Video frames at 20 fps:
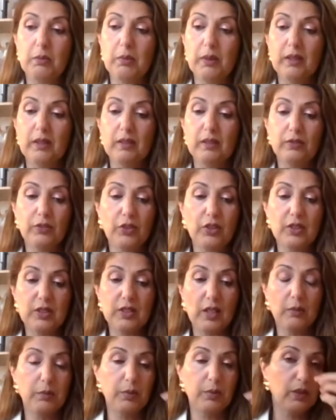But for
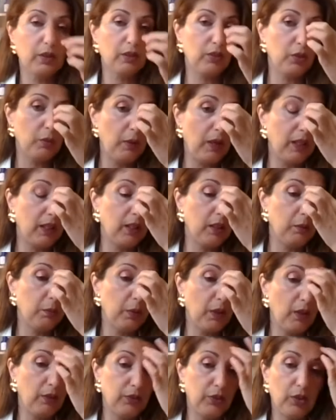example, if you're making
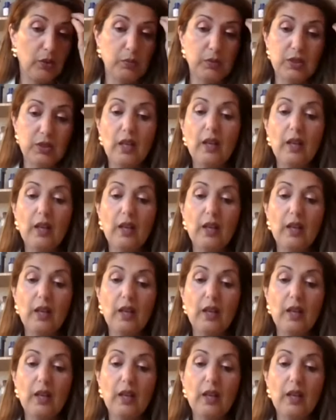perfumes,